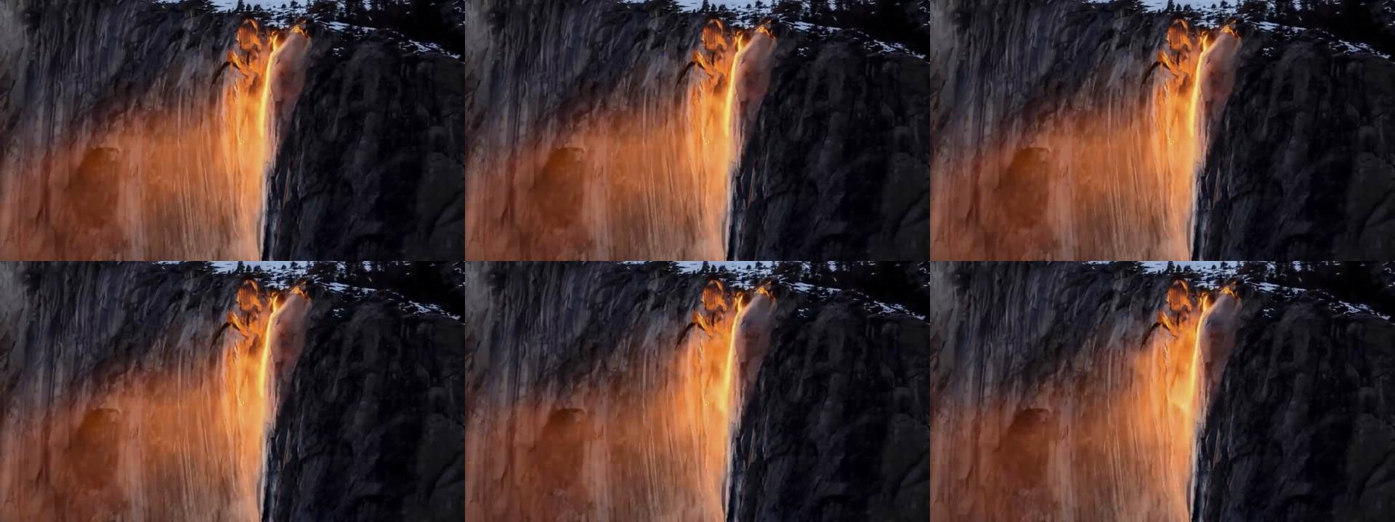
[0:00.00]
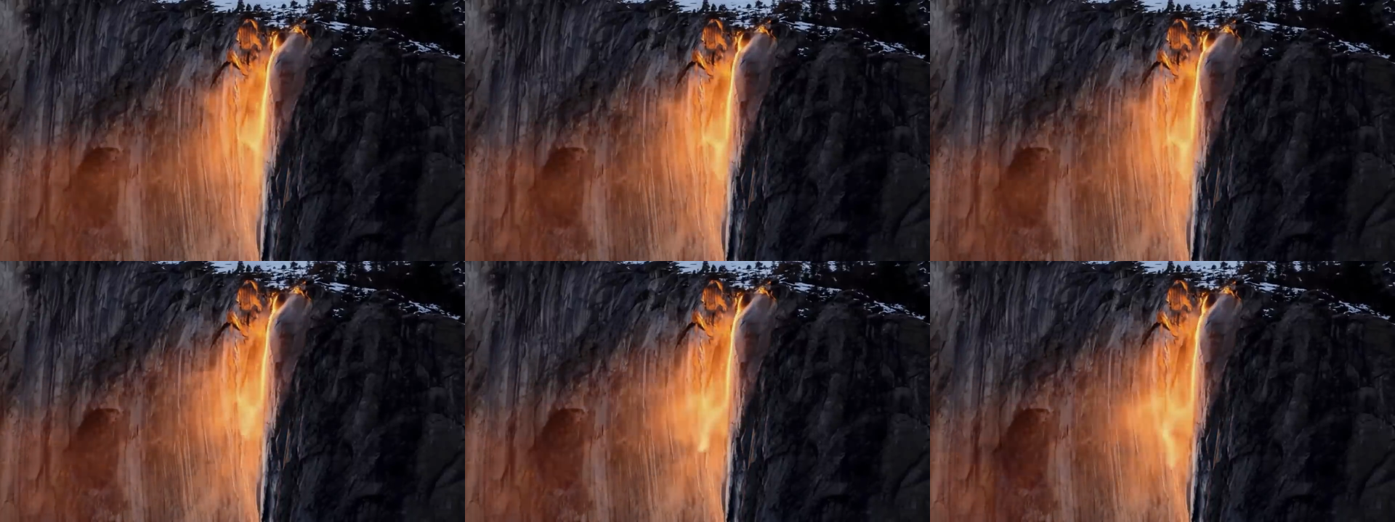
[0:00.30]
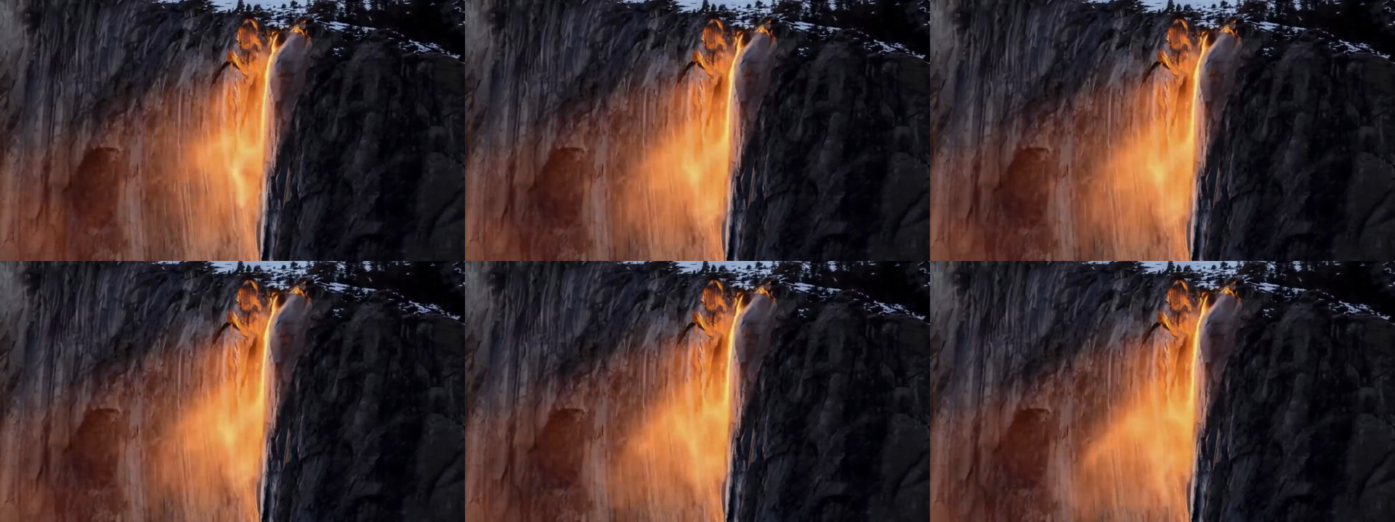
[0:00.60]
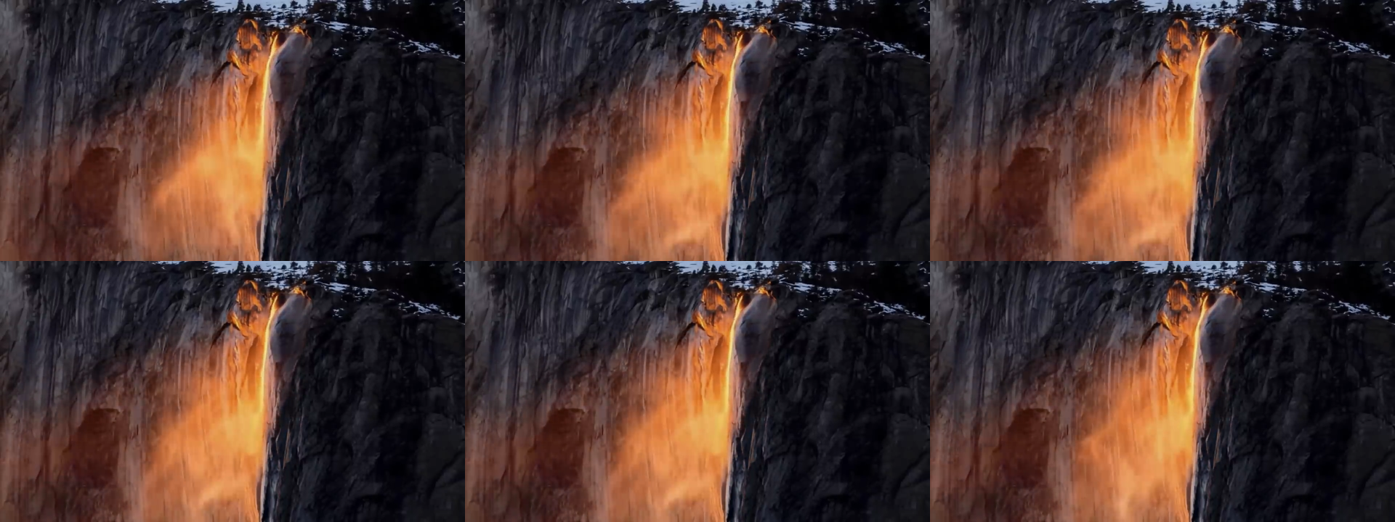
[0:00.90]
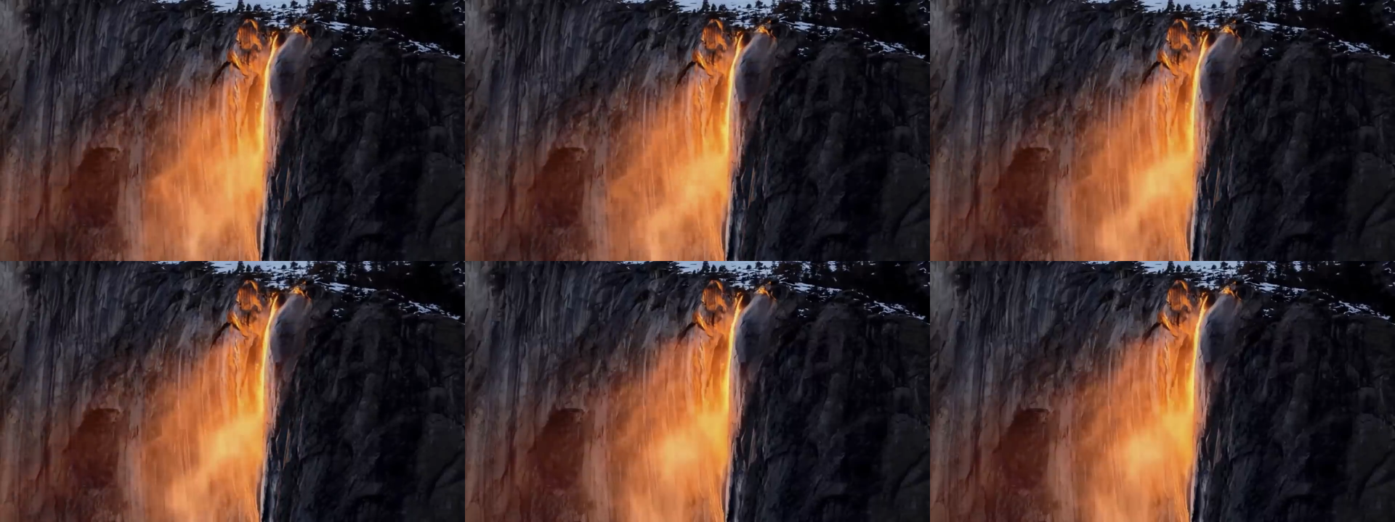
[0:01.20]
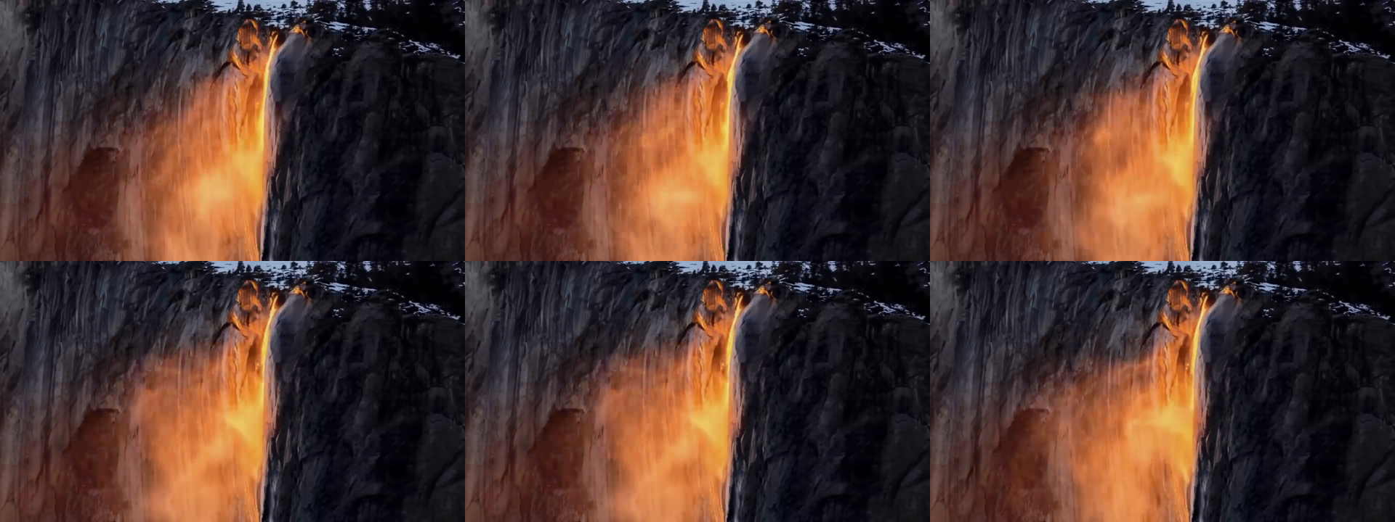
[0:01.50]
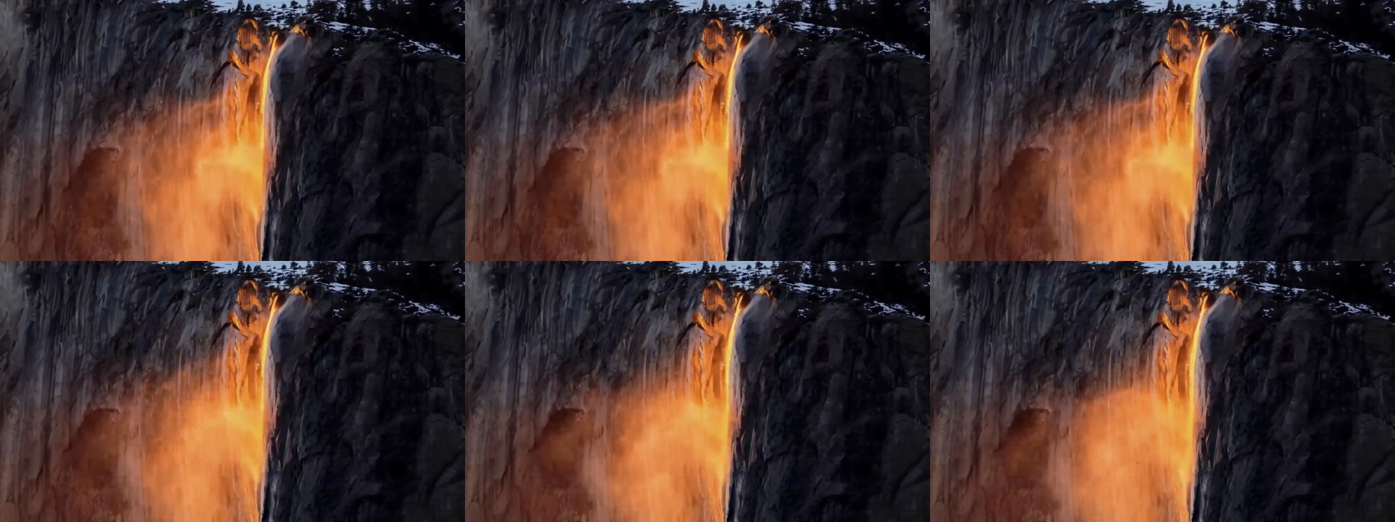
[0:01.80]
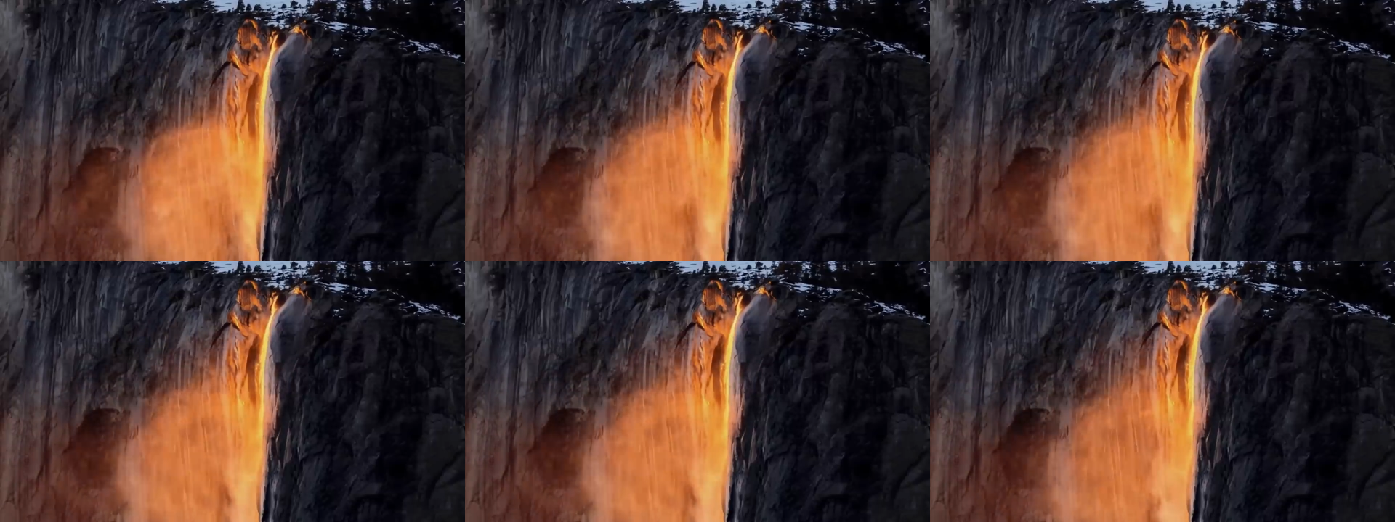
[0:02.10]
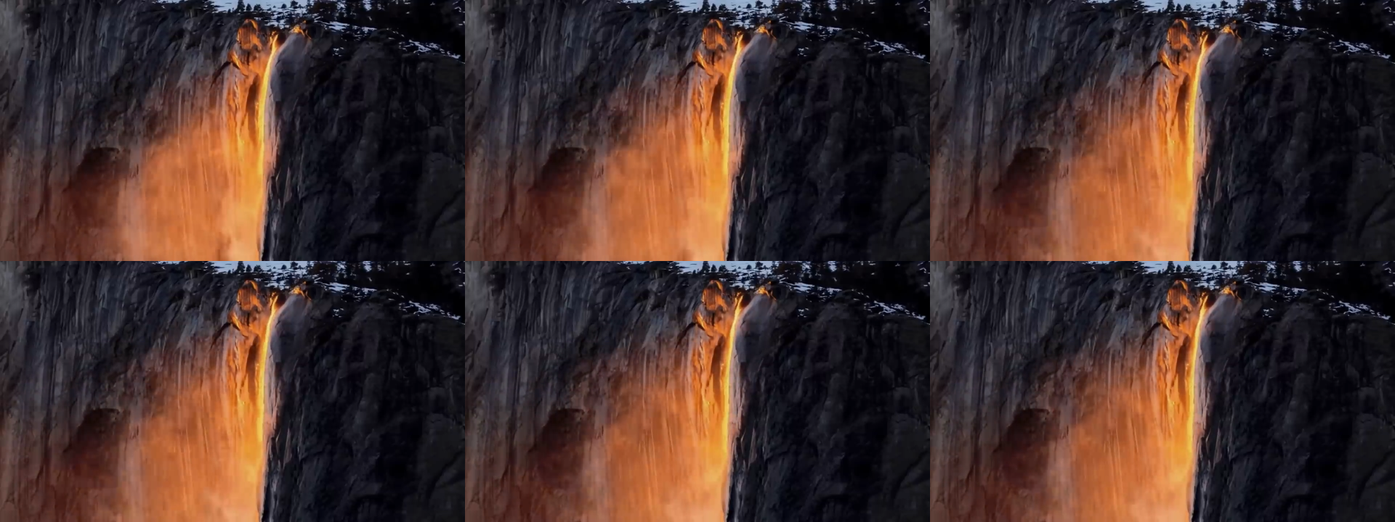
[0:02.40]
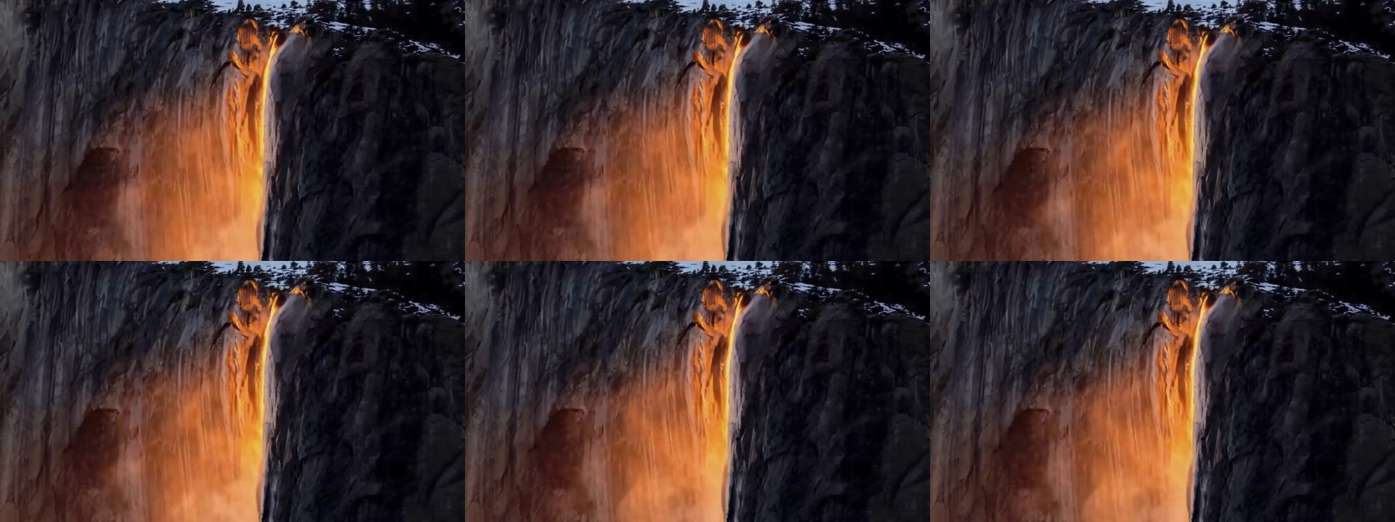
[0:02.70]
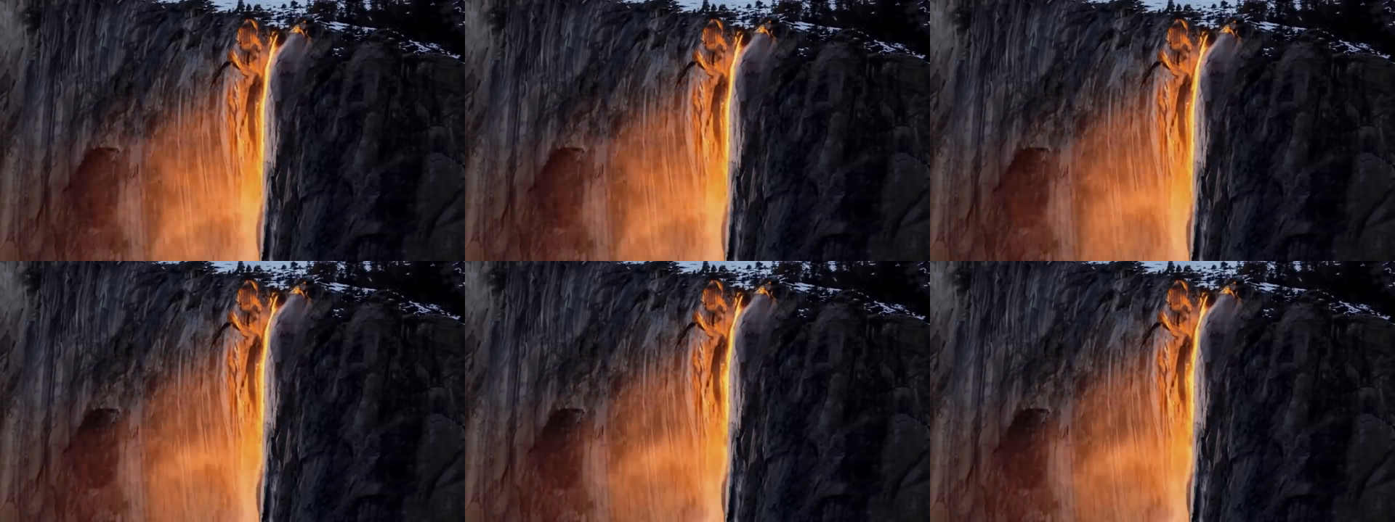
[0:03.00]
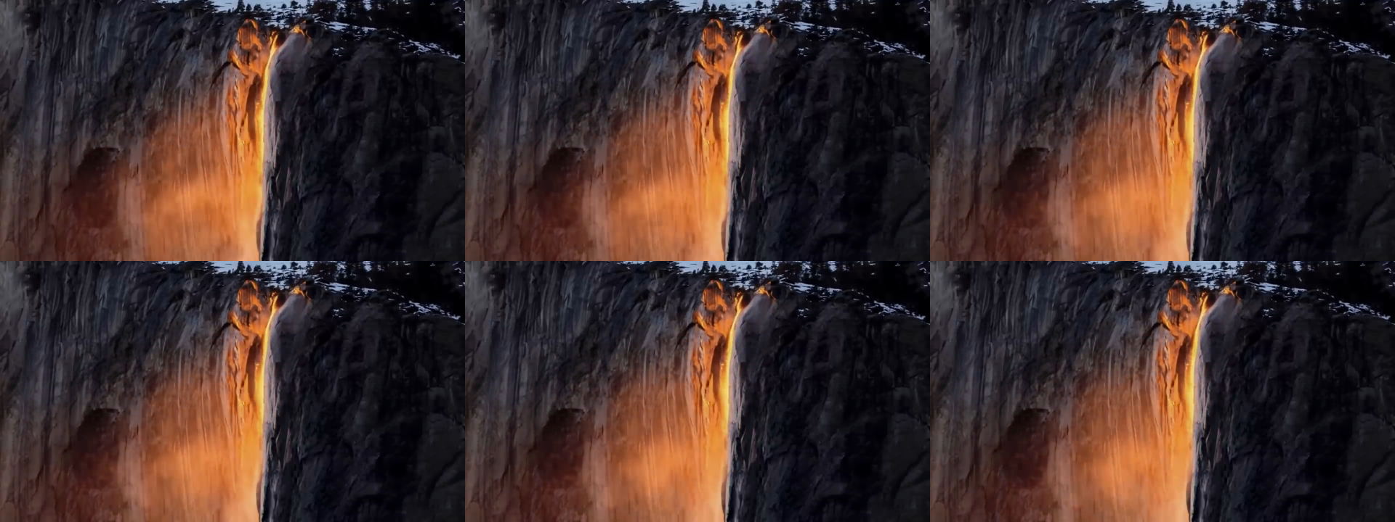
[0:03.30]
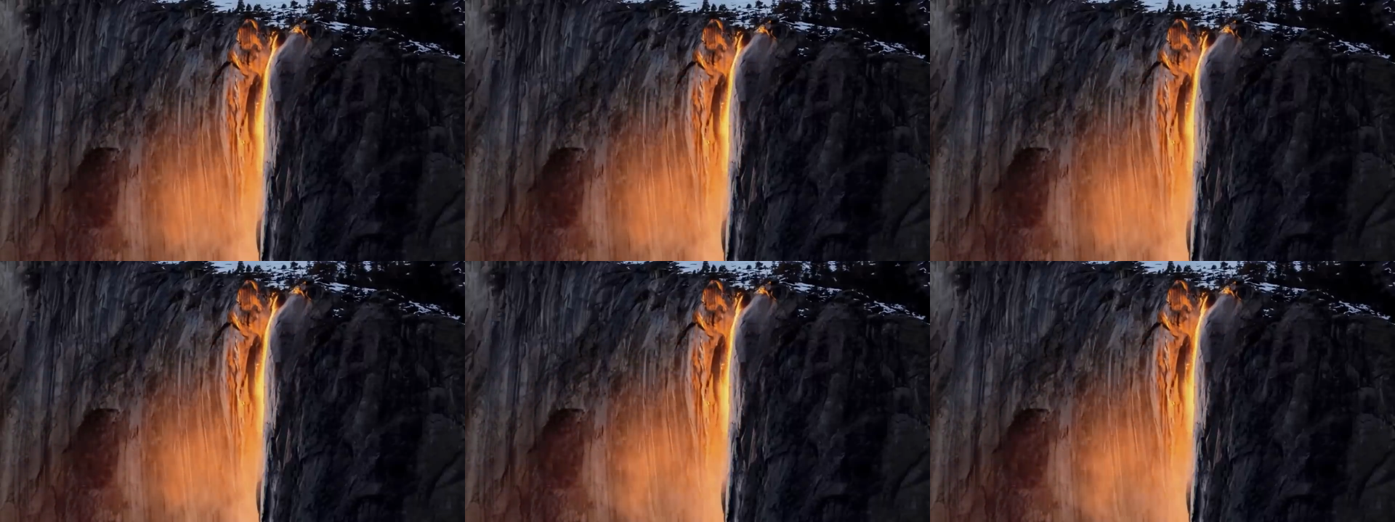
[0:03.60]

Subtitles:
No face is visible, so there are no lips to read.